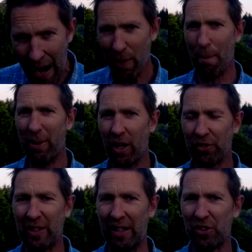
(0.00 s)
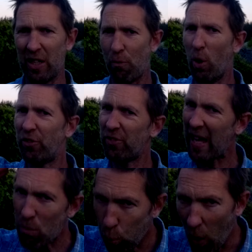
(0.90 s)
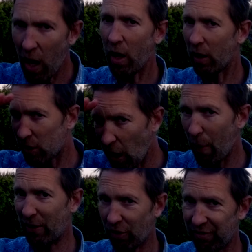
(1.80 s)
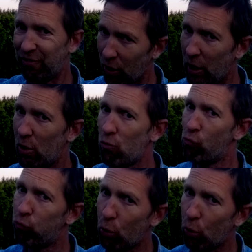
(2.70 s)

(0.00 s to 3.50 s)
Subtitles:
In other words, they were going to follow rules.